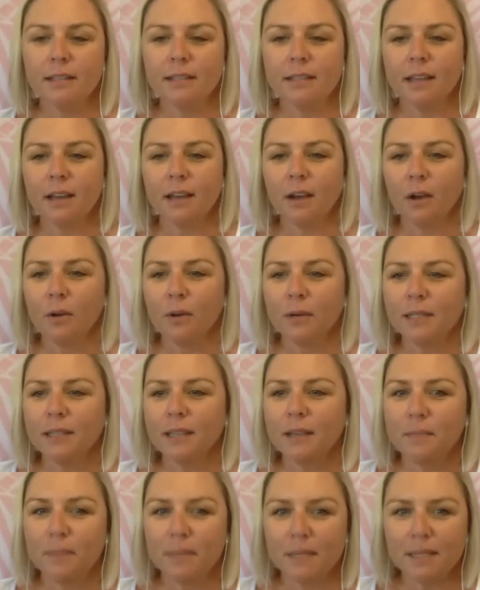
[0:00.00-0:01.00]
I always
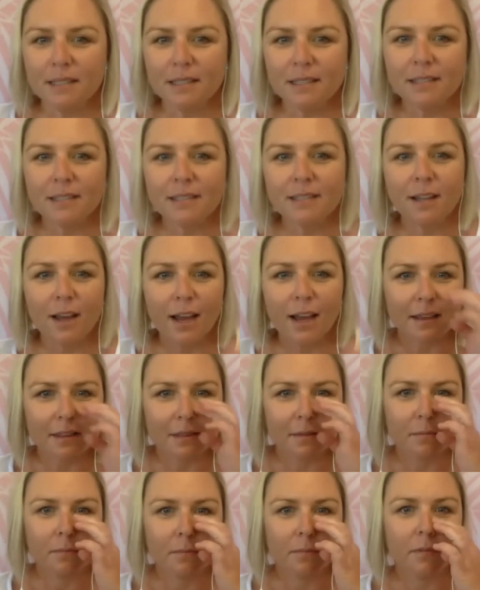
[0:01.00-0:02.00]
say business is like
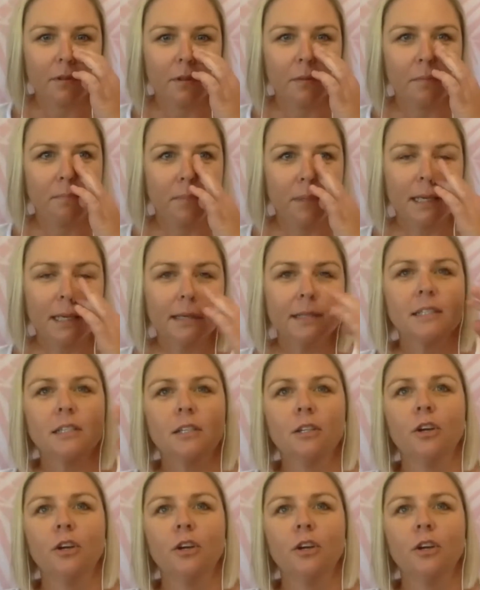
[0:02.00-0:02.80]
the biggest